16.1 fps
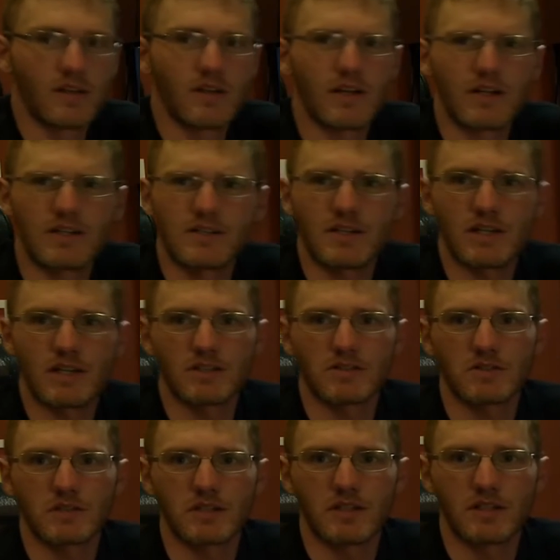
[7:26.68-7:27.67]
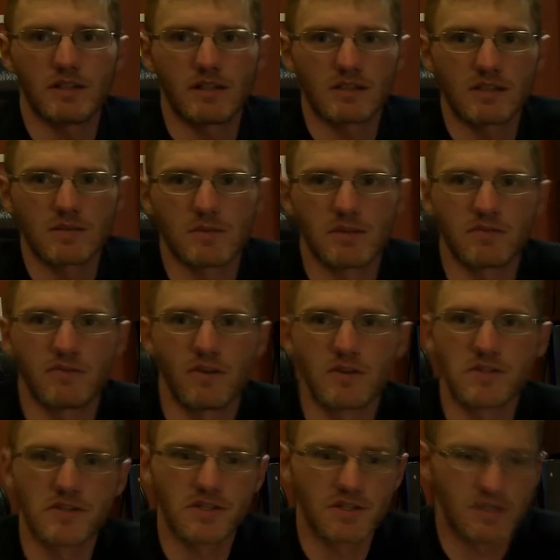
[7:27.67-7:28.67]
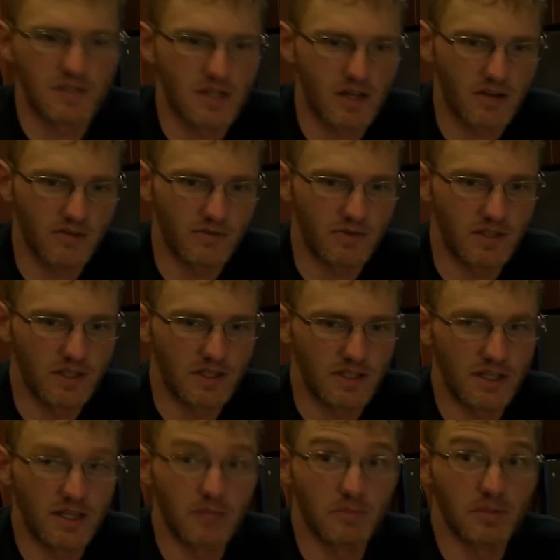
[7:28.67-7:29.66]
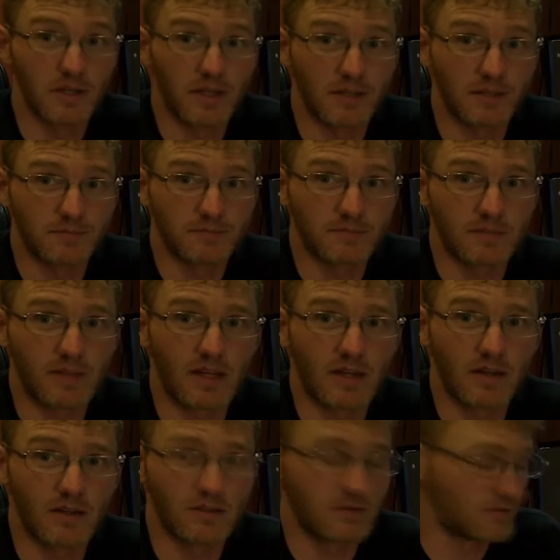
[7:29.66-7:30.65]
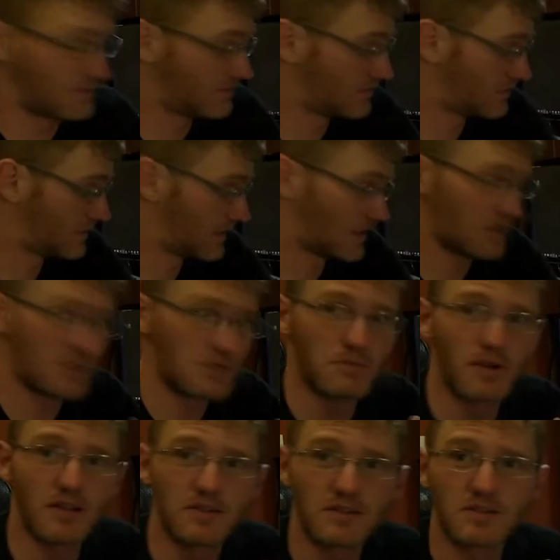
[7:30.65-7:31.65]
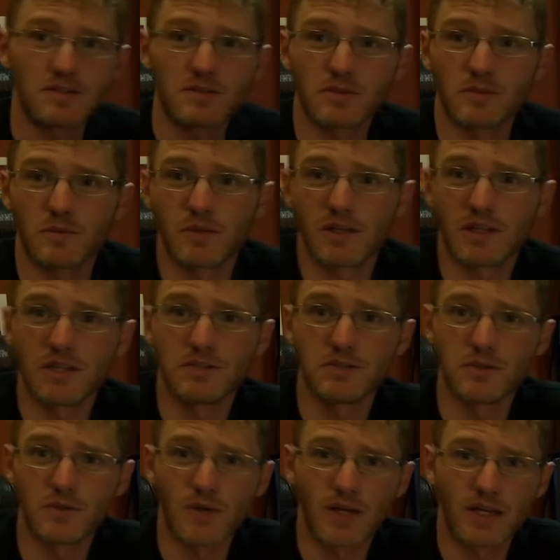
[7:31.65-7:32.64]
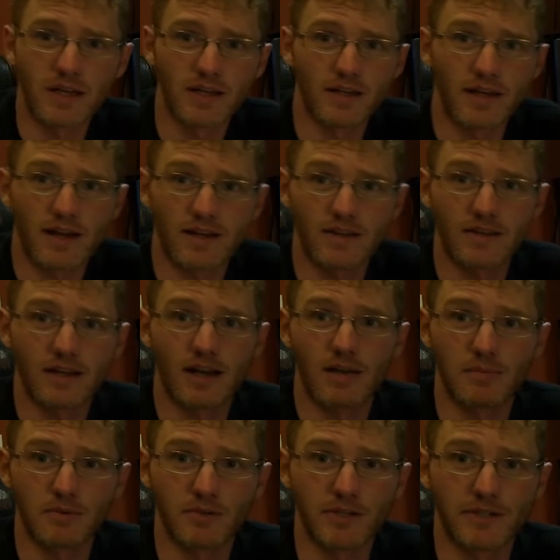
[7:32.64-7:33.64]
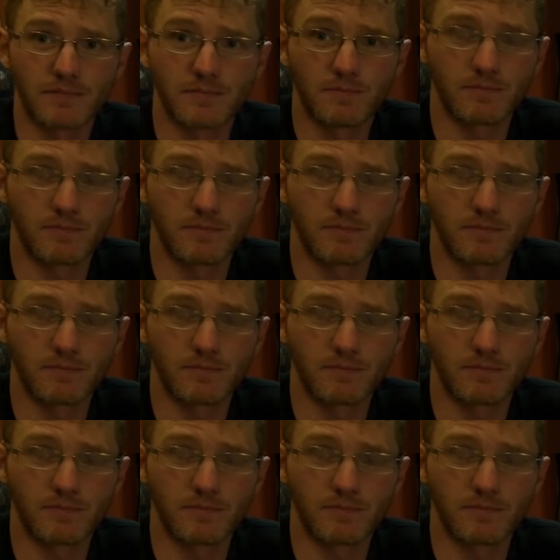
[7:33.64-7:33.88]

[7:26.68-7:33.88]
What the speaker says: right, so now let's look at some of the functions of the M-Play. With all these buttons, what do they do and how do they operate?